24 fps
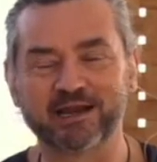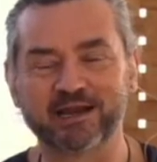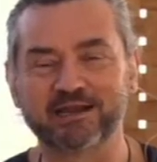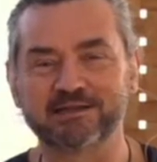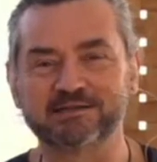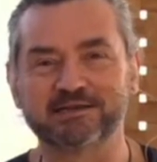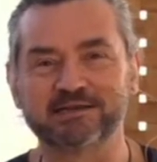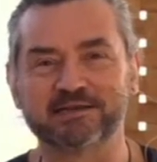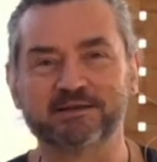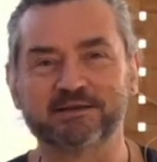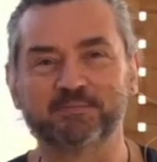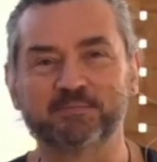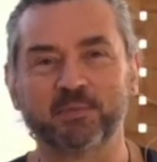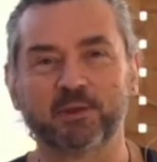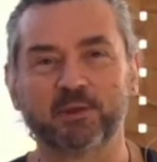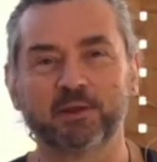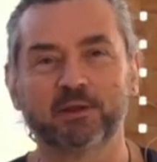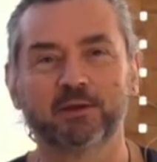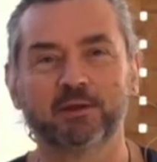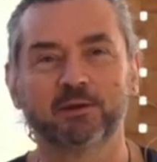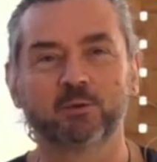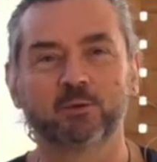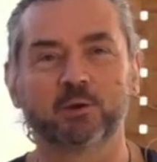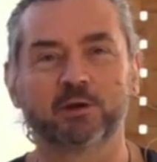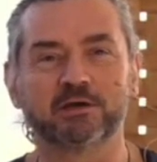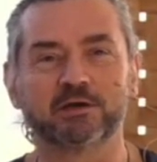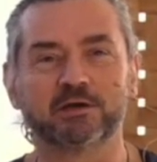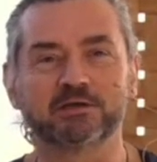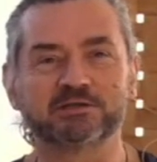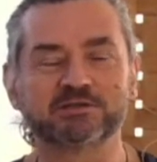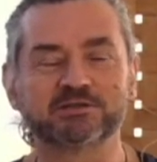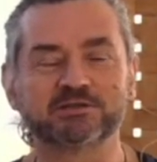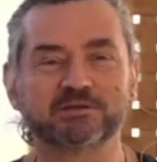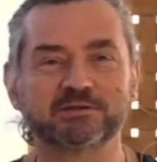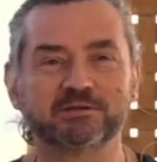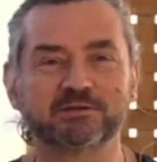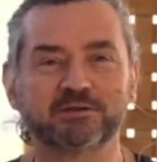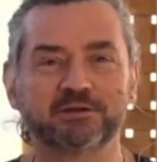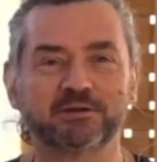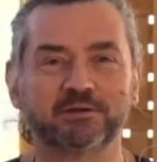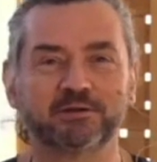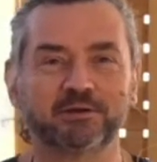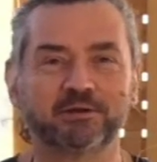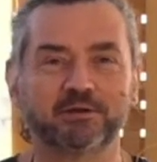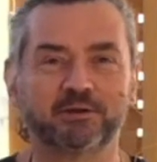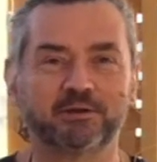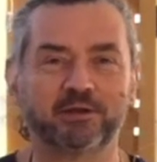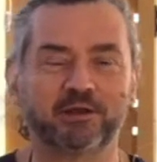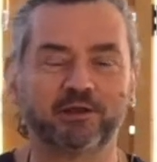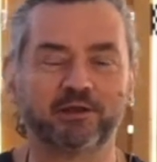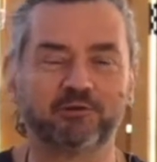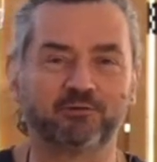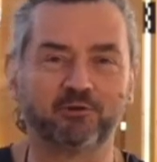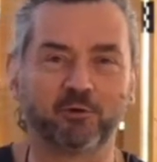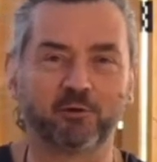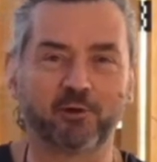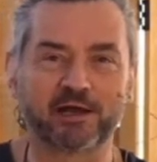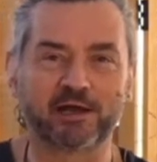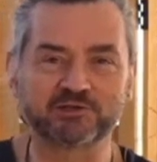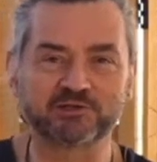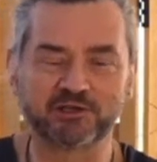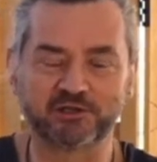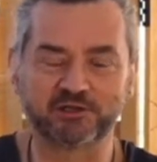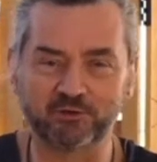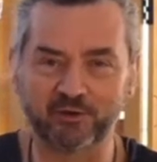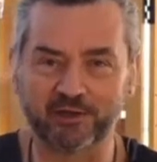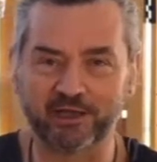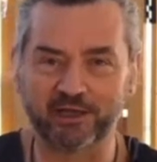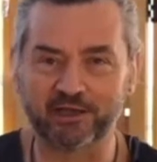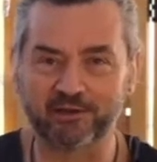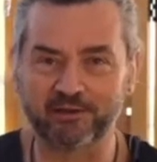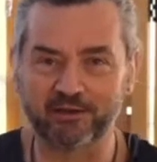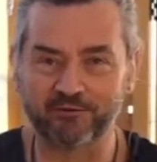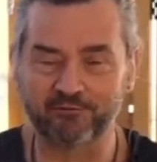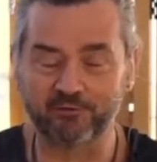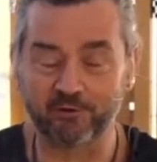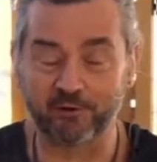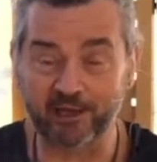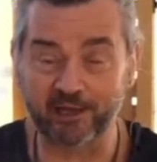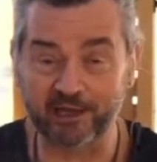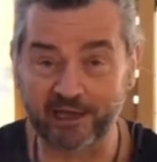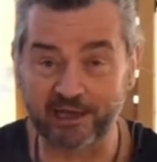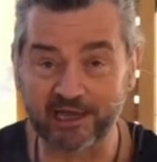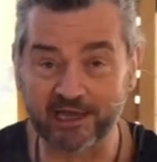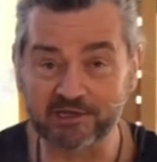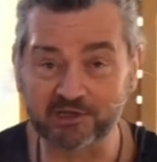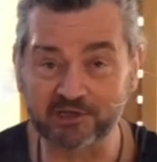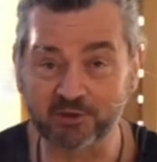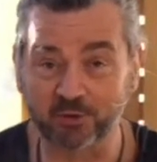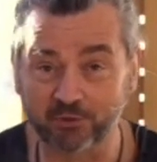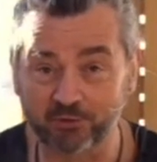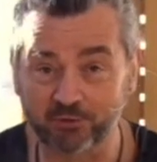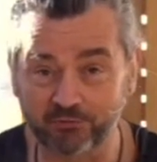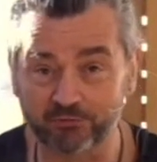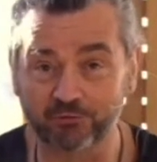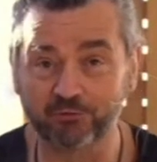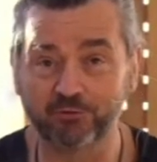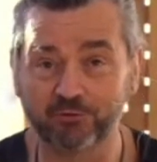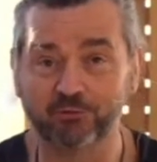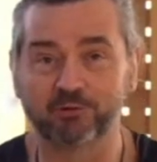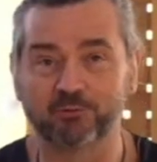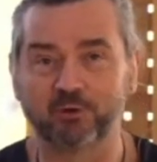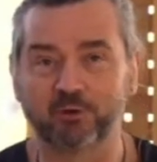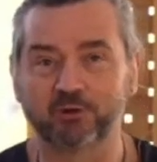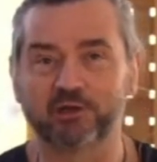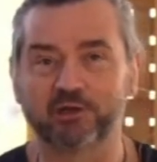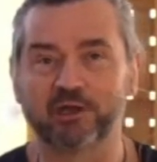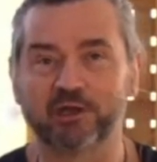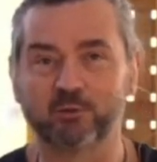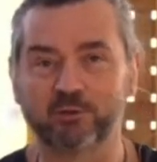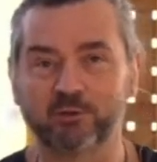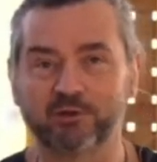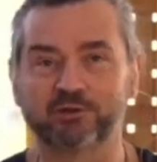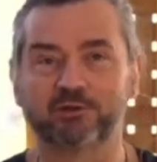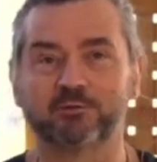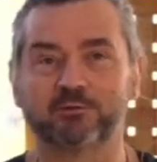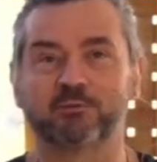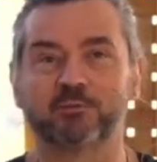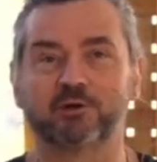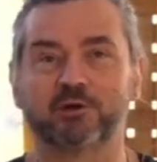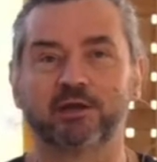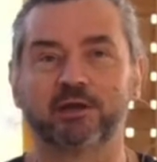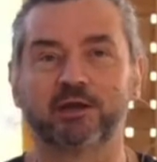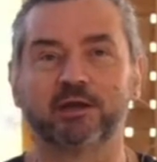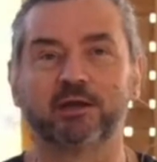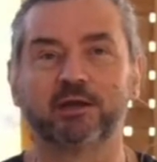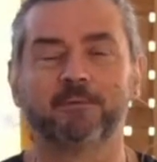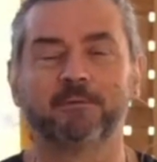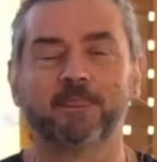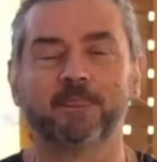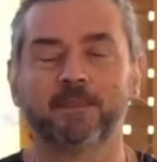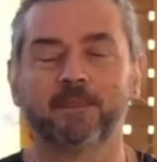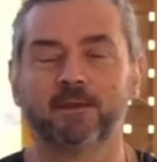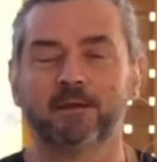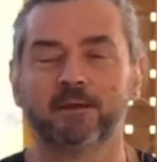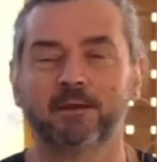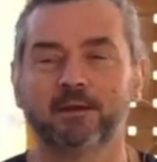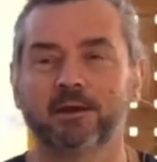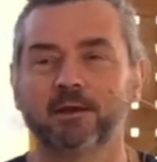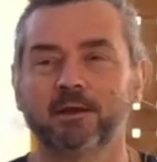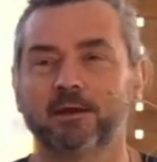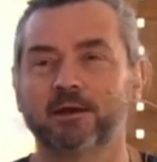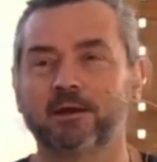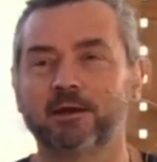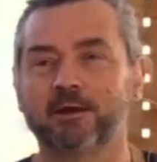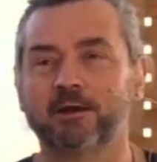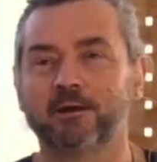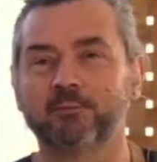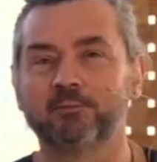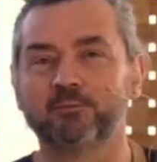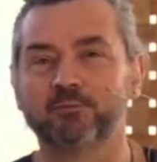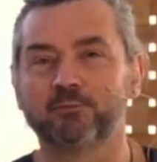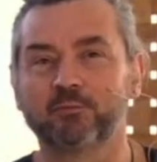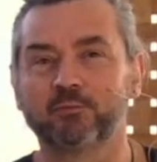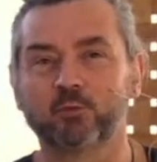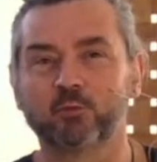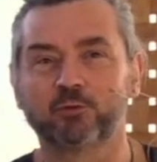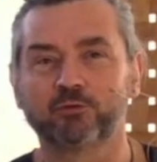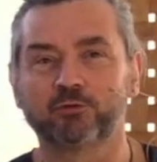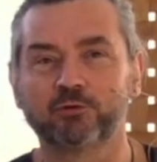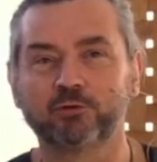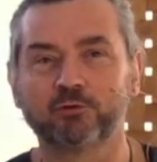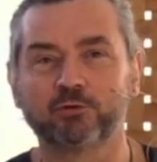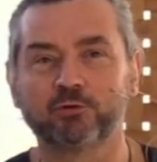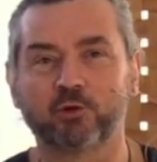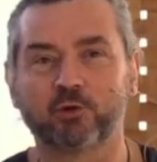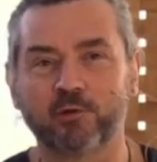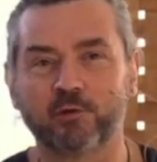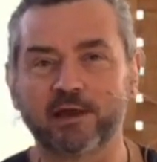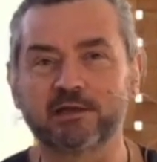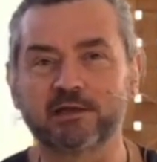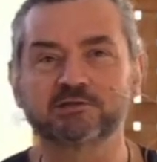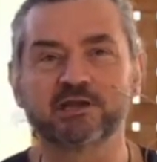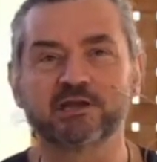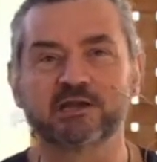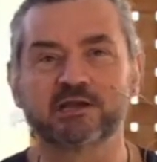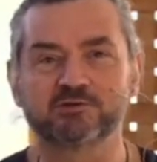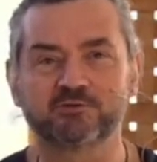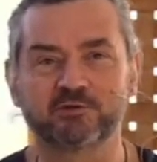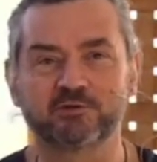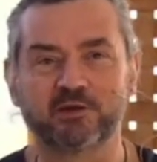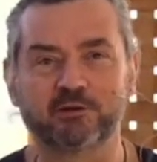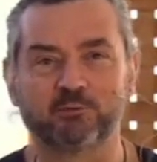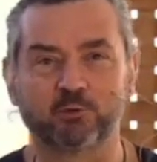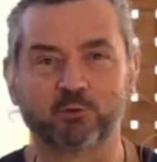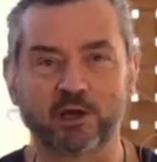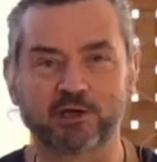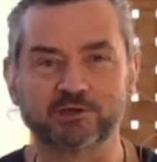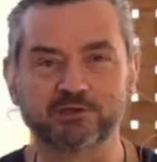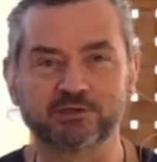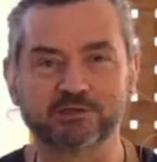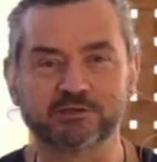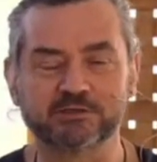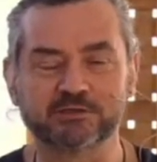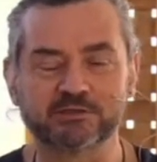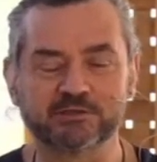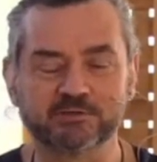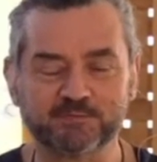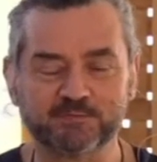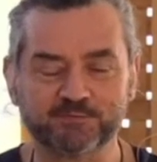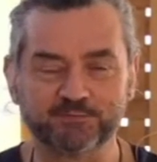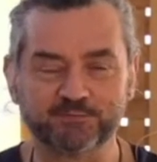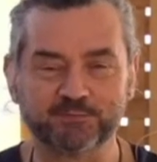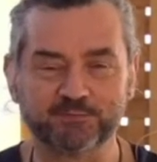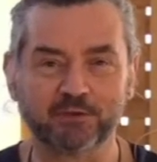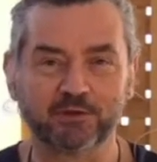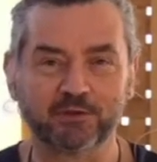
reality. Whereas, if you're actually doing it, if you're engaging through the body, with the body. Um, through direct sensory impressions